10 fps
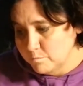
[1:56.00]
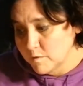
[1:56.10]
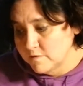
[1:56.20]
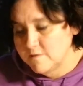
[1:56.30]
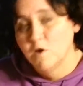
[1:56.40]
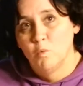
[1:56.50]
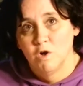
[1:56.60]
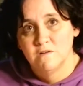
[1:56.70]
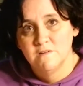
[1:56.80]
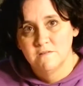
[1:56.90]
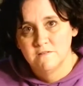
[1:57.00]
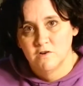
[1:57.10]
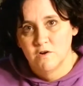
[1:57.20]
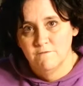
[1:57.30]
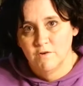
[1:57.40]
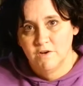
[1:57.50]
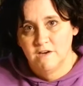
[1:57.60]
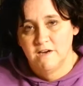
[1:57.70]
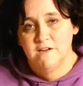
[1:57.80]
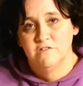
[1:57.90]
still worked, still
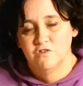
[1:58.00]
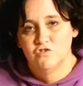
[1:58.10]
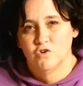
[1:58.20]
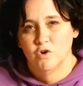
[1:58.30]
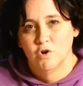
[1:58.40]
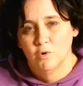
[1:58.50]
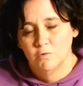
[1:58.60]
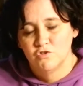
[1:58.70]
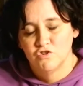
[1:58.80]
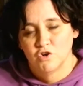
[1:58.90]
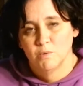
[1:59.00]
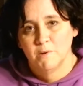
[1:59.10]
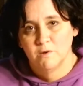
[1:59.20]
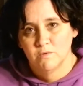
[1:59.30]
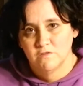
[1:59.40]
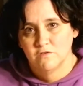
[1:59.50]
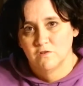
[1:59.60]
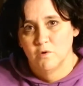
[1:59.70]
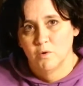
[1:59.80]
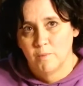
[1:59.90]
converted it into sugar, but it was a
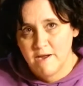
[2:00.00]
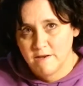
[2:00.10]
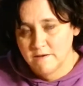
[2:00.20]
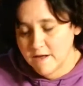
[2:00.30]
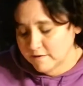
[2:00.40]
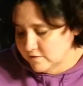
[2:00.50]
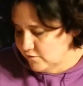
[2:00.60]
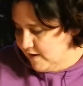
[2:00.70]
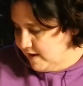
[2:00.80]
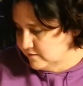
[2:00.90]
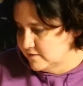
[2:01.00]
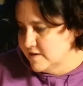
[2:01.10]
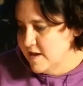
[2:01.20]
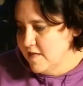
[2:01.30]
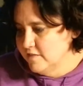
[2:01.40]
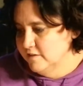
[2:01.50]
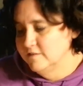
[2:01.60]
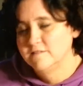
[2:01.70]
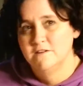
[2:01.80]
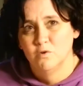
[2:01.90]
slower rate and not as fast. The
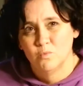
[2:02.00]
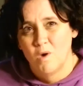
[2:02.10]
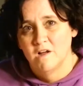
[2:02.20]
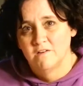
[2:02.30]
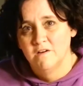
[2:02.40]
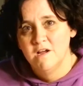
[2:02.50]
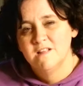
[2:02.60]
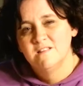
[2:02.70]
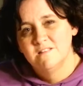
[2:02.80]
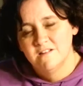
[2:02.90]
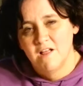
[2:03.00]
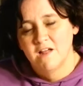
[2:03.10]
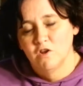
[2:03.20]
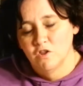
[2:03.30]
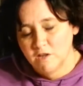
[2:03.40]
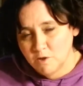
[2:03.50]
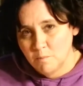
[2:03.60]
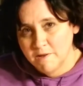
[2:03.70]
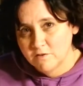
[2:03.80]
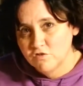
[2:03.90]
distilled water still had a little
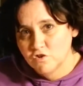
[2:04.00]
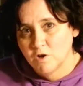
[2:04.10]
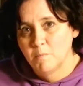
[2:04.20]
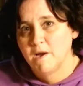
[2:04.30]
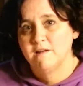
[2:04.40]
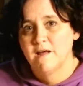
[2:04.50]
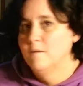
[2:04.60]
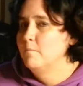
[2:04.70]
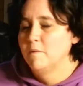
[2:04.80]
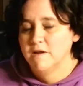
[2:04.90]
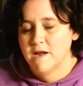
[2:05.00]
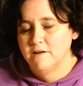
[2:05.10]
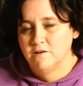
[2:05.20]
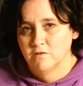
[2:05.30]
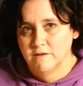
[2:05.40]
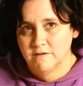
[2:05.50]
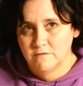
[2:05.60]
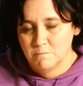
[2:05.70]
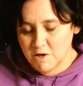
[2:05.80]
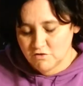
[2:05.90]
bit of sugar breakdown, but not nearly
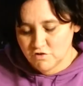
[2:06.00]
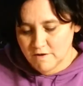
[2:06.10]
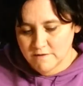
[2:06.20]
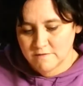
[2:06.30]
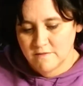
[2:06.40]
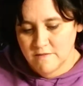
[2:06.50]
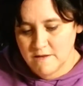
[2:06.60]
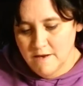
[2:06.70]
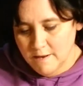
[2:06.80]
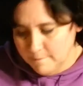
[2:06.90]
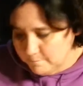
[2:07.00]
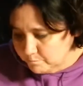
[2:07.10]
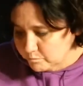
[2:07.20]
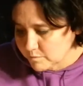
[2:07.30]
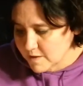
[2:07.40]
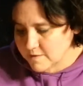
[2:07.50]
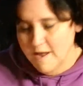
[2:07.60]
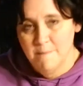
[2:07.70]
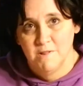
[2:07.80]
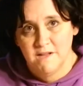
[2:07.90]
as much as the
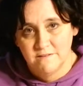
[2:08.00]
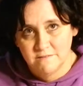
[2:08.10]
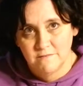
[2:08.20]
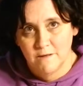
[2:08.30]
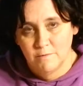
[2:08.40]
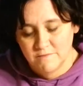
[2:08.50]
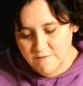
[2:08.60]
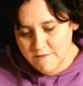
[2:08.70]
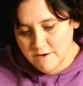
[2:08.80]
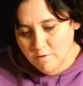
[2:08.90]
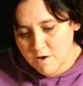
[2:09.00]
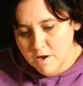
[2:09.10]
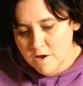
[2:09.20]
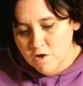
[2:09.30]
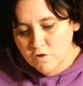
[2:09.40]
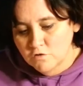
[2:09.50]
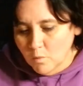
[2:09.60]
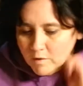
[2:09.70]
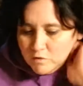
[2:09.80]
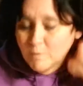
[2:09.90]
Amylase that was in there. So
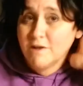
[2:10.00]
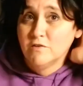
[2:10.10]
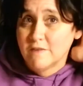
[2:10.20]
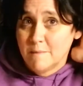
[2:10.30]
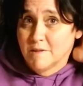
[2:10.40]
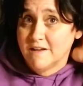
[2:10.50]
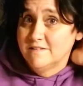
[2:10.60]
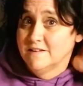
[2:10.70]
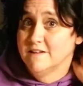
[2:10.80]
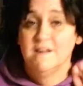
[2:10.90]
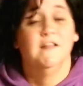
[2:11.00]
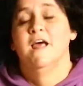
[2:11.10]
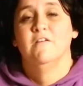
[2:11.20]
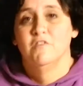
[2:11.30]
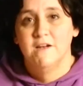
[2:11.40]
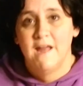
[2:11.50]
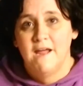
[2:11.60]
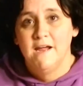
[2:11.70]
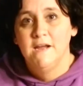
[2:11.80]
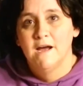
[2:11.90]
what do we use Amylase in every day